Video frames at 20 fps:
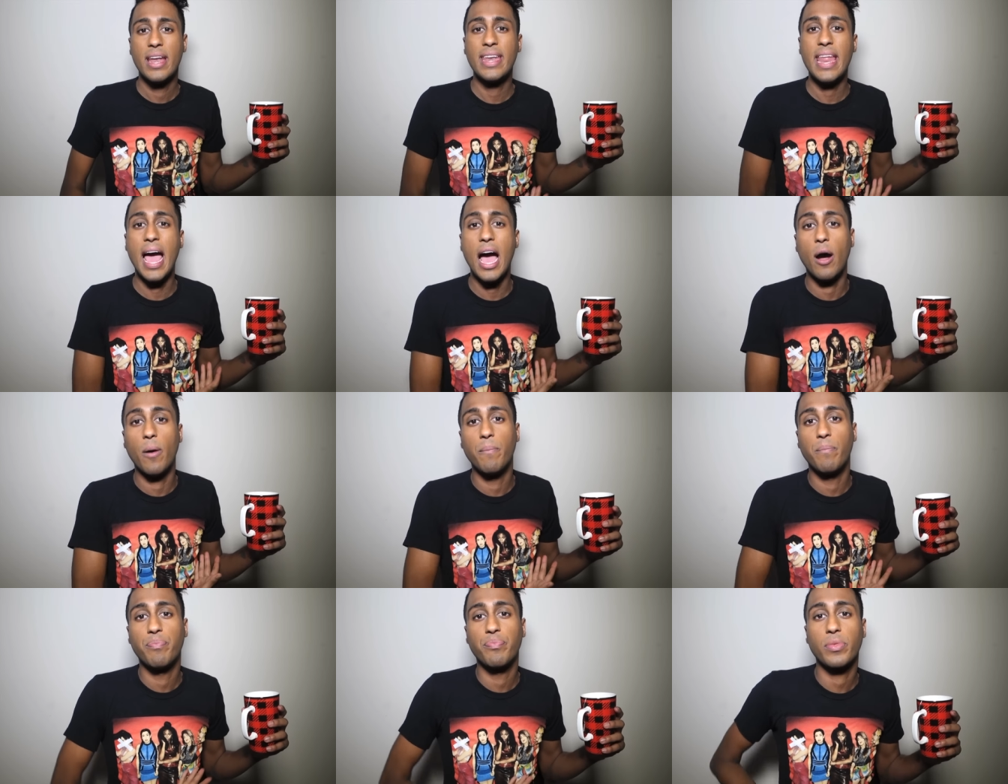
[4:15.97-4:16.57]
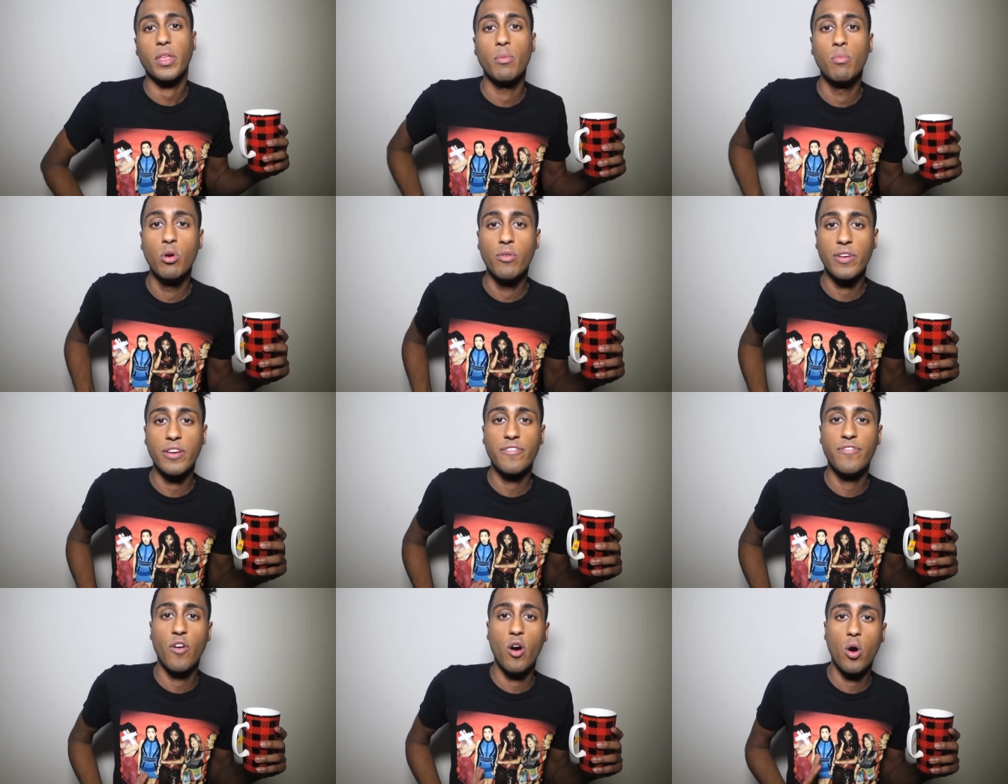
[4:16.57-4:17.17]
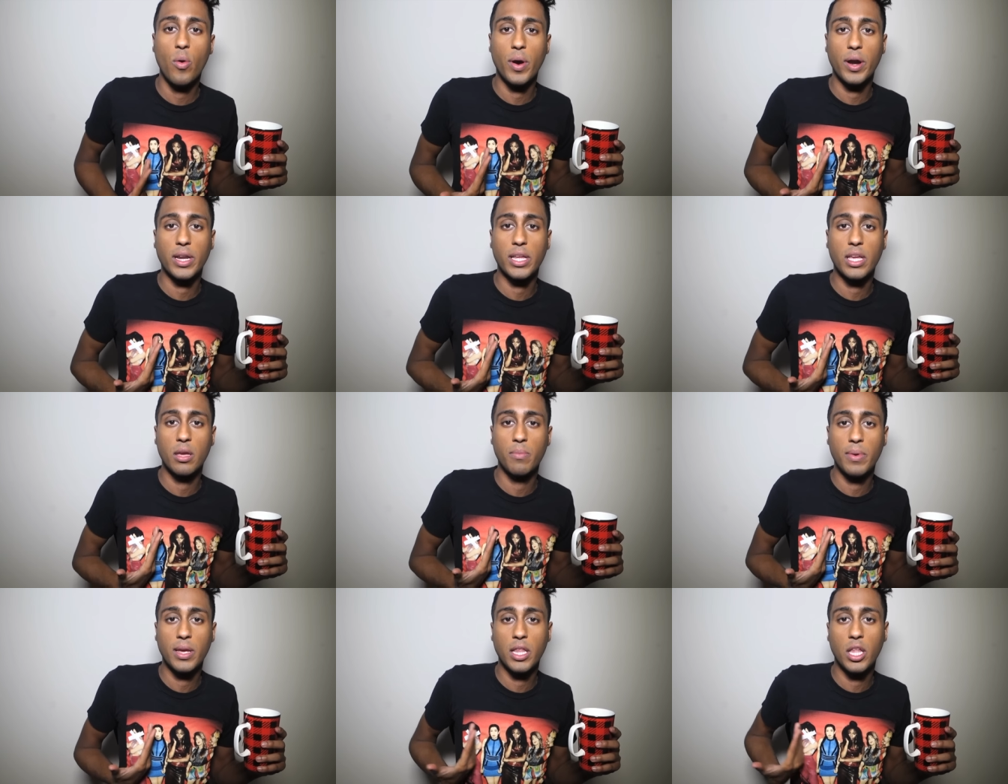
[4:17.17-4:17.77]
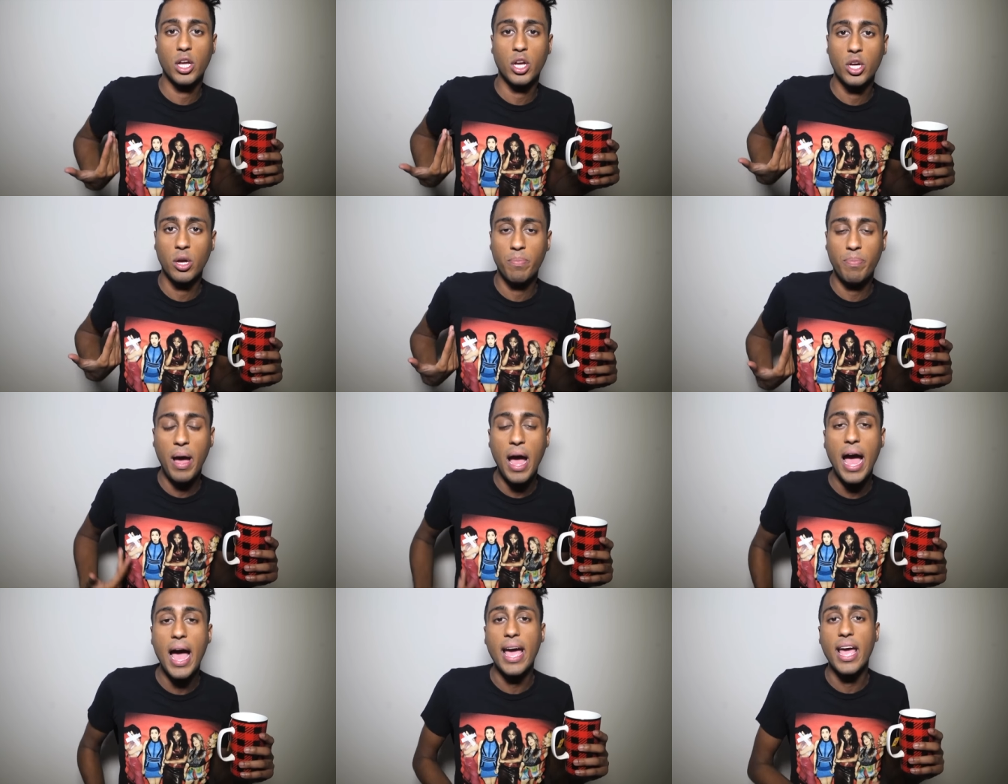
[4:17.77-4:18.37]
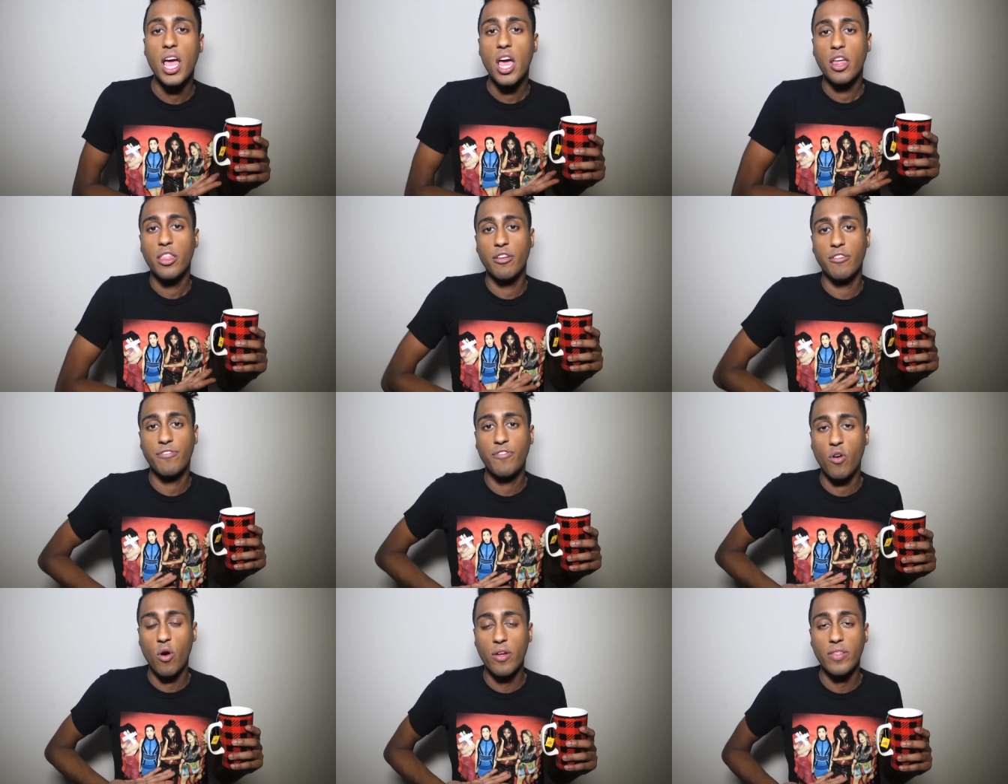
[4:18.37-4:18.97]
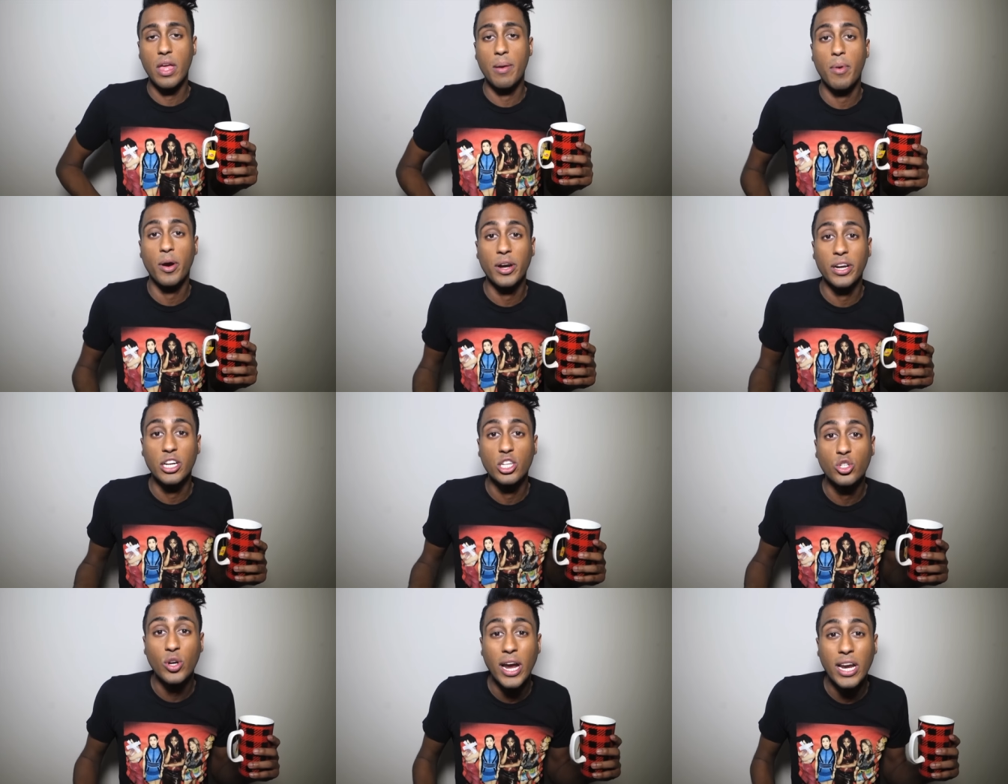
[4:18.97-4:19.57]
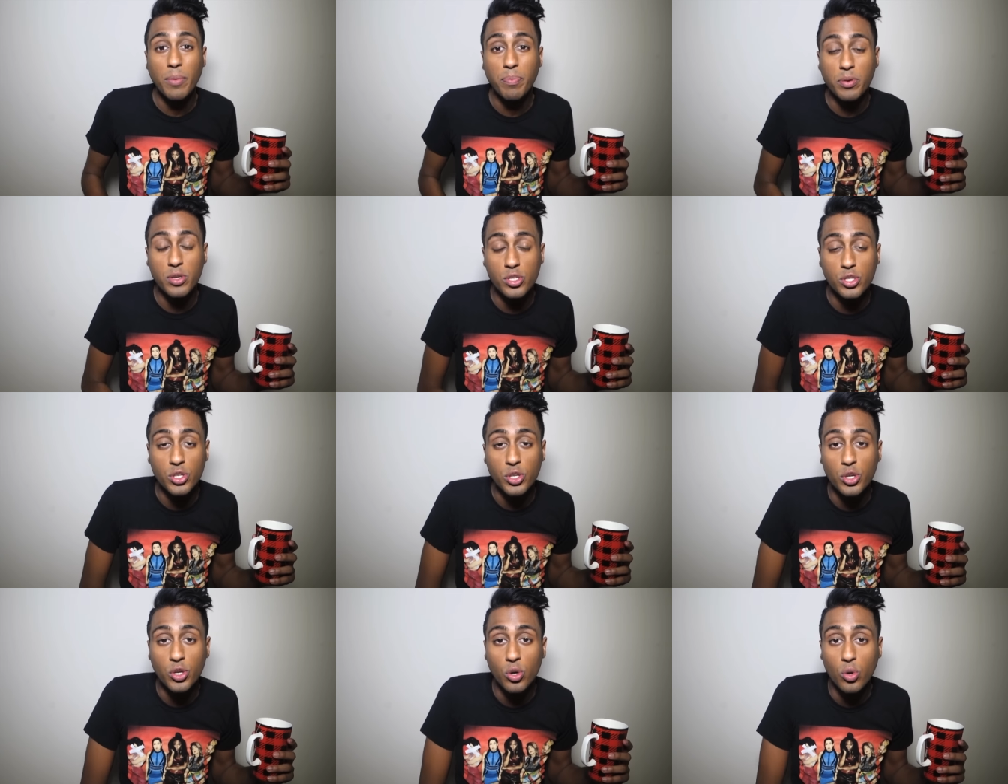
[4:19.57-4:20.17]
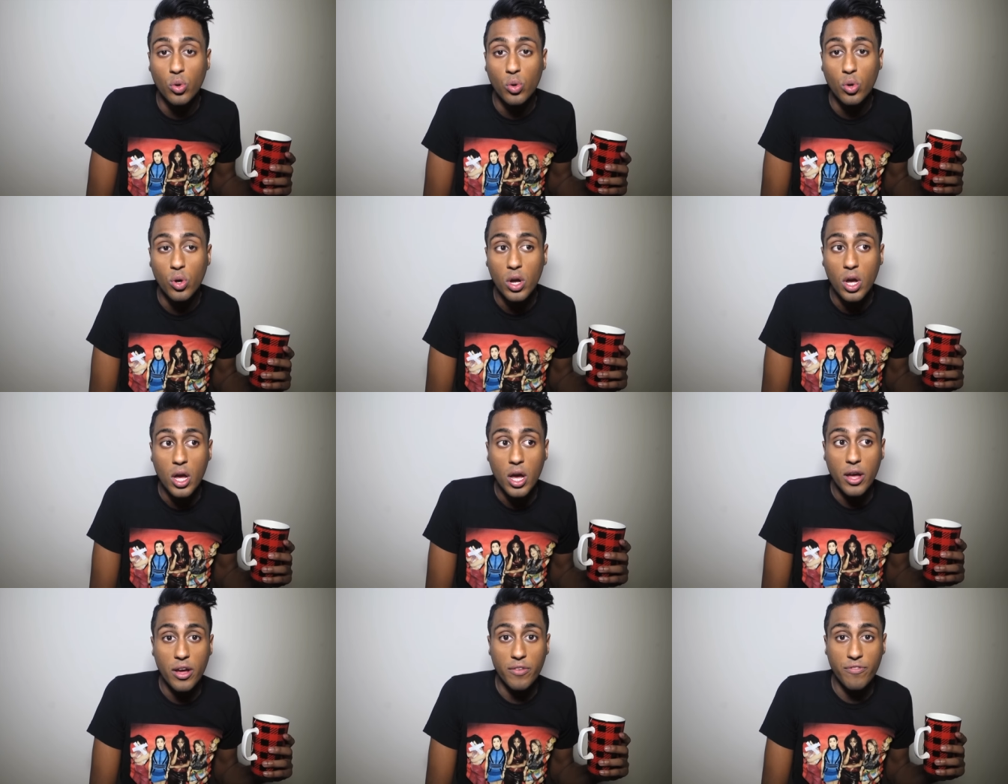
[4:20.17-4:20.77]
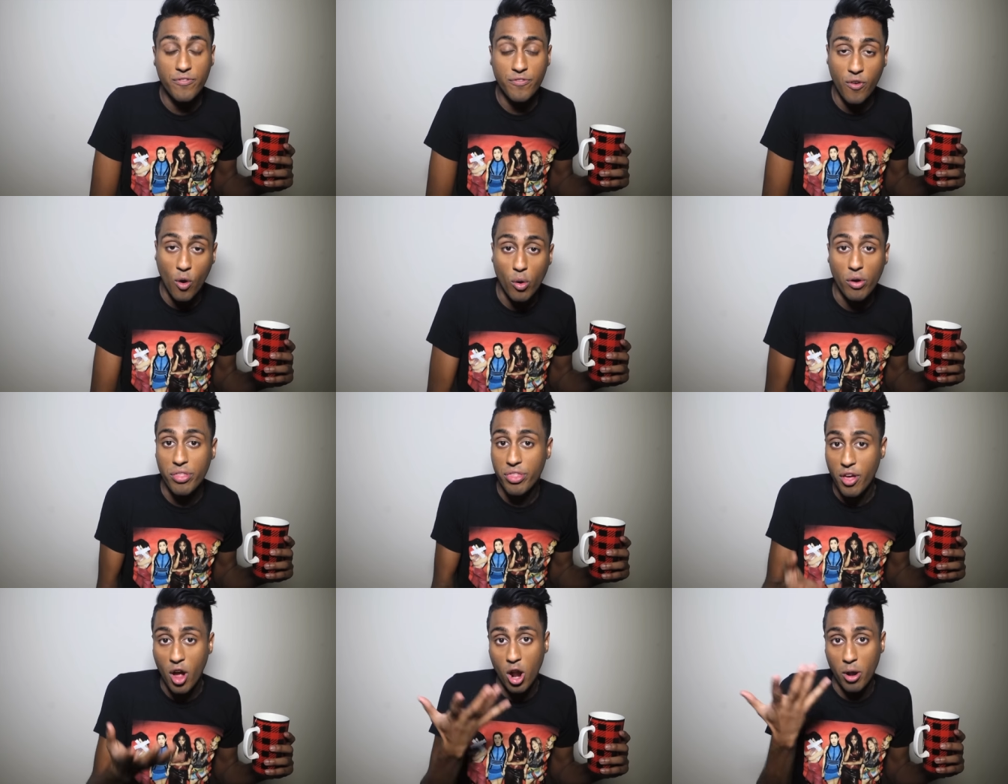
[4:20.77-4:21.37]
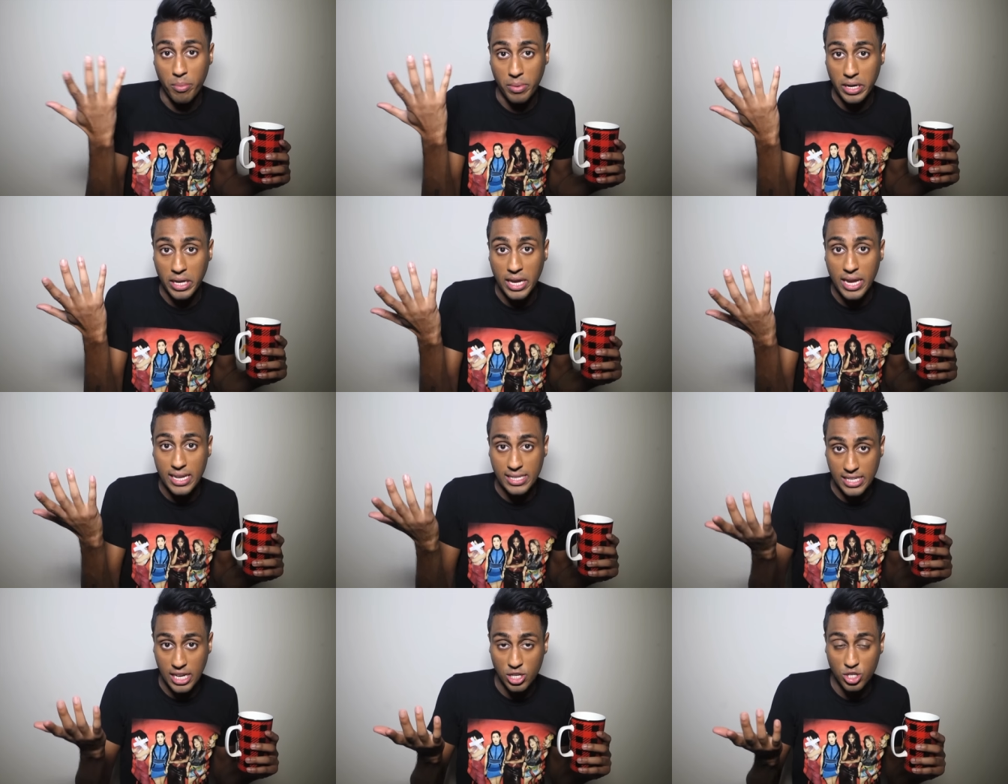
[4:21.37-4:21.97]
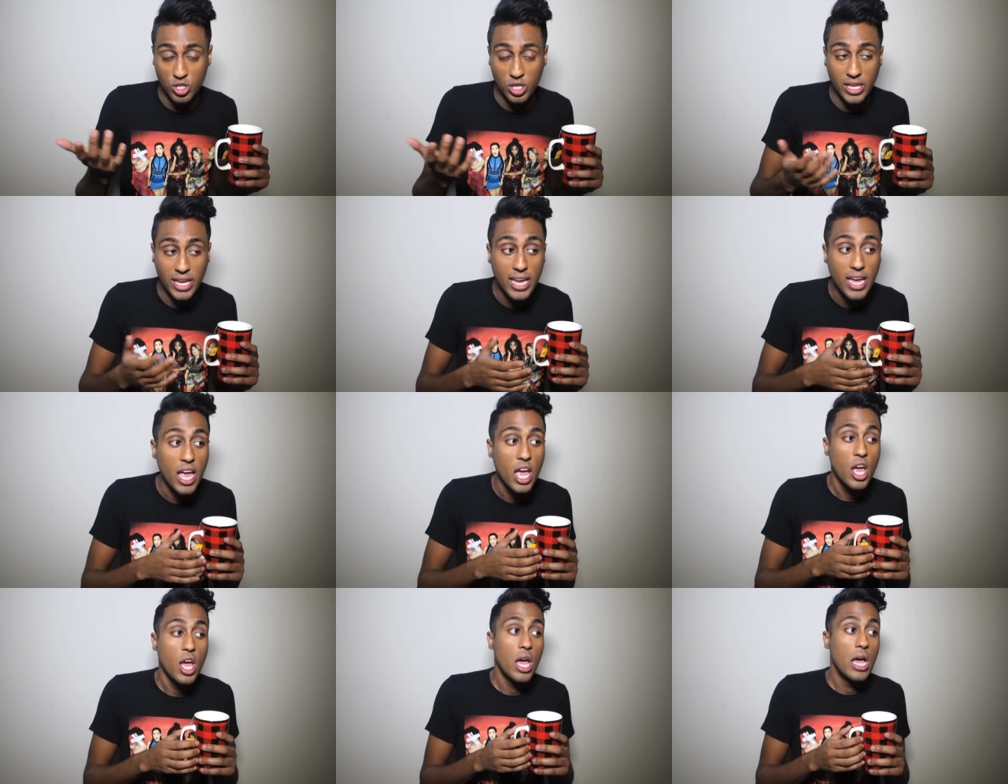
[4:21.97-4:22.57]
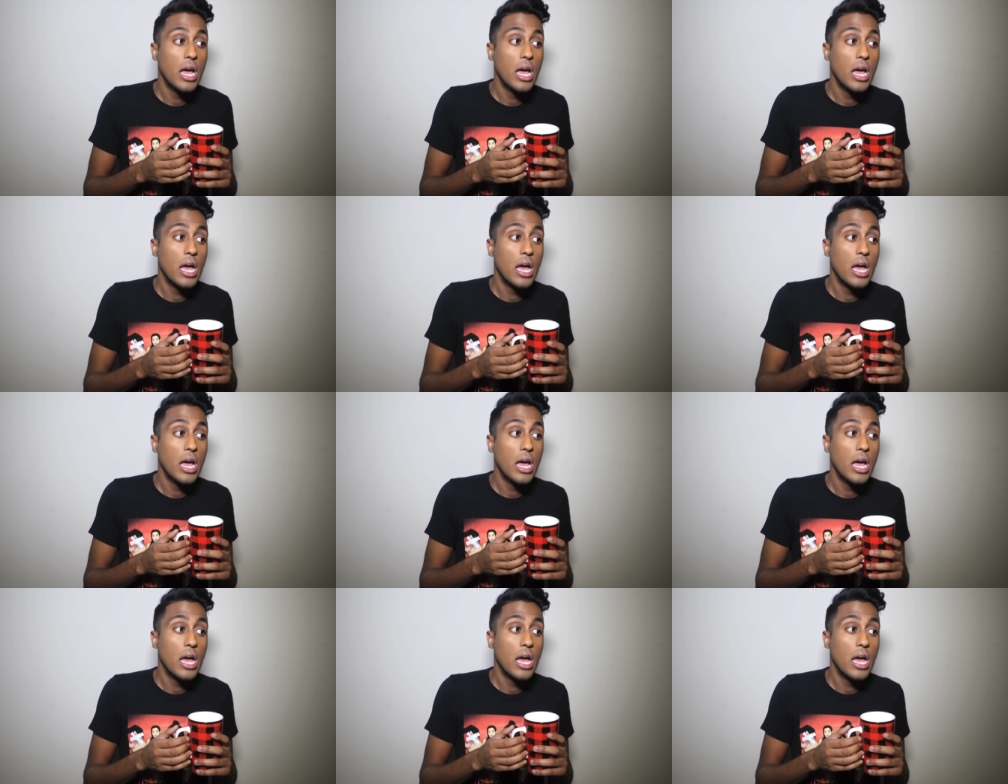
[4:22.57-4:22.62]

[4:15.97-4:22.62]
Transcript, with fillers: Now, moving forward, Camila, goodbye. The four of them are gonna try to pursue fourth harmony, essentially.